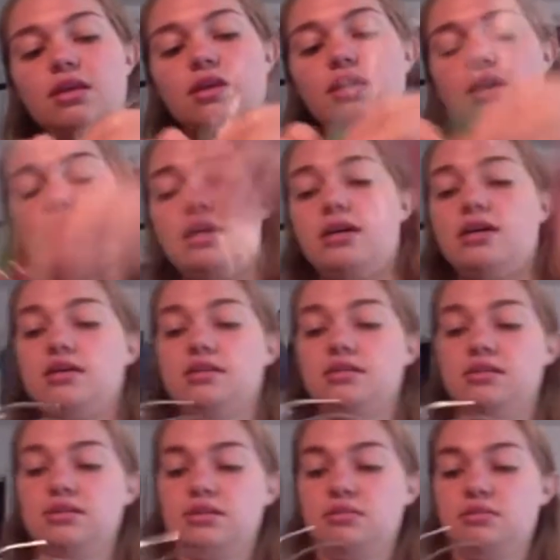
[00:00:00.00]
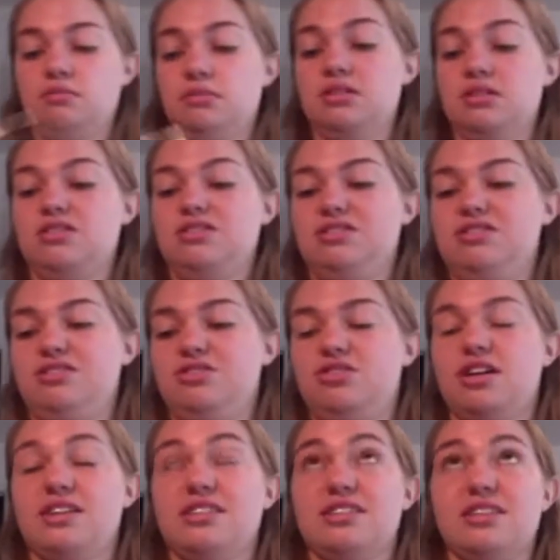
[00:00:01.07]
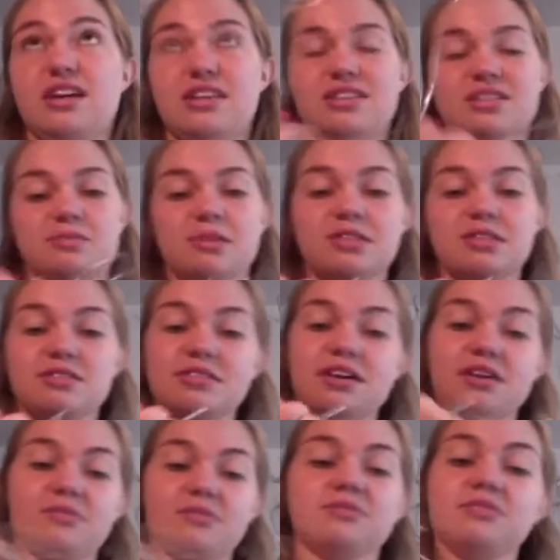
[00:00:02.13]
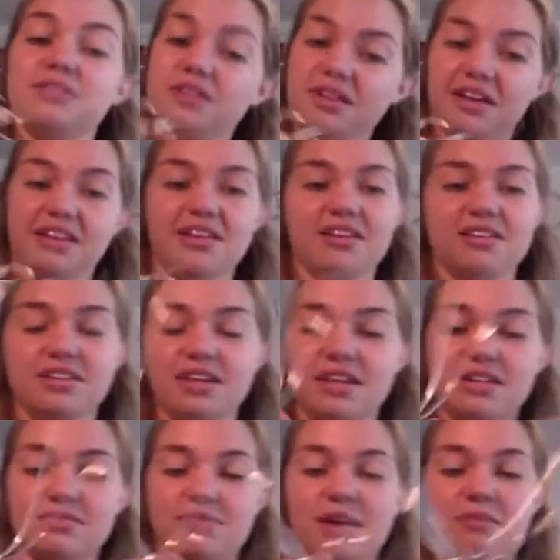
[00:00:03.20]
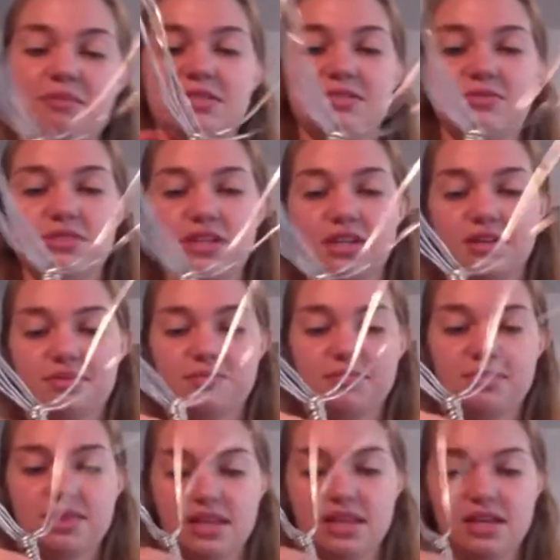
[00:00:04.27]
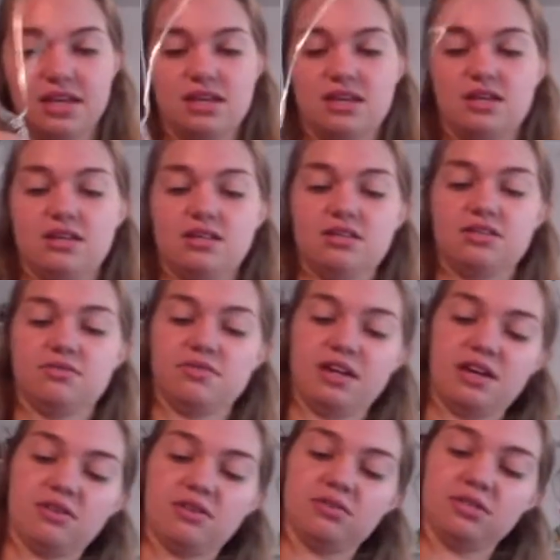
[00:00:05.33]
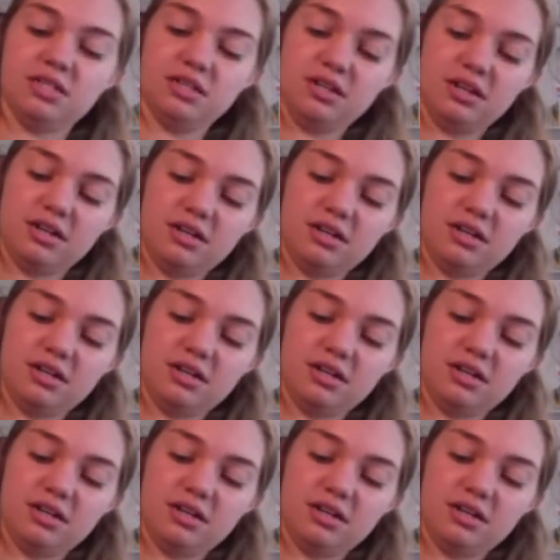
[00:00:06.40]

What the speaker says: And I'm gonna try and slide this pencil out. All right, luckily I didn't wrap it too tight. So now here,